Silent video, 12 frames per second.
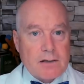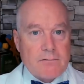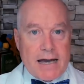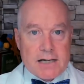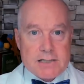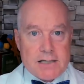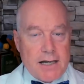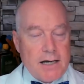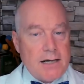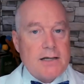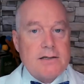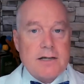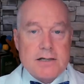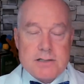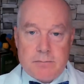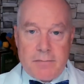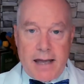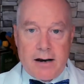vaccinated, it
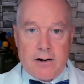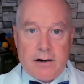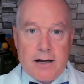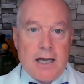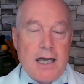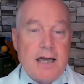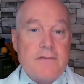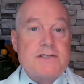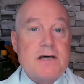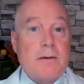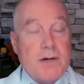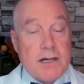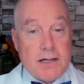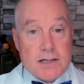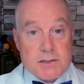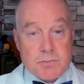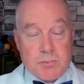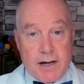doesn't matter. If someone
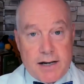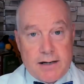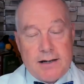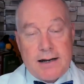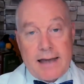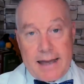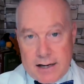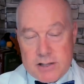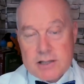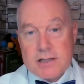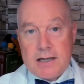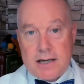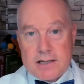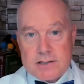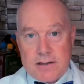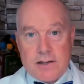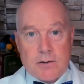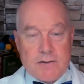is pregnant, actually, as
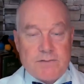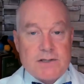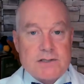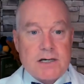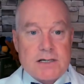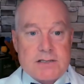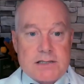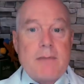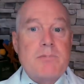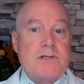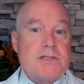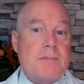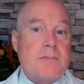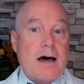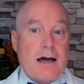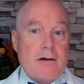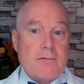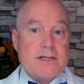I think we've discussed, that puts them in a
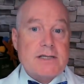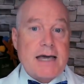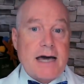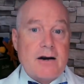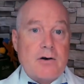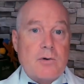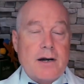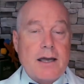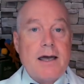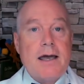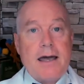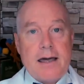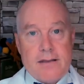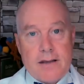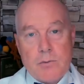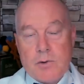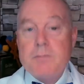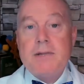high risk category
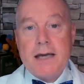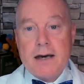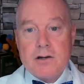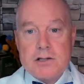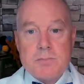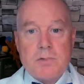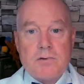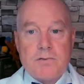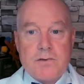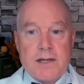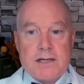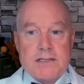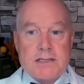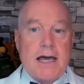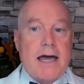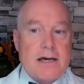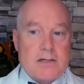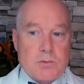and they would be eligible for
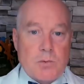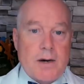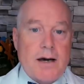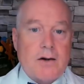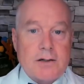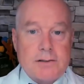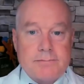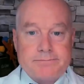this as well.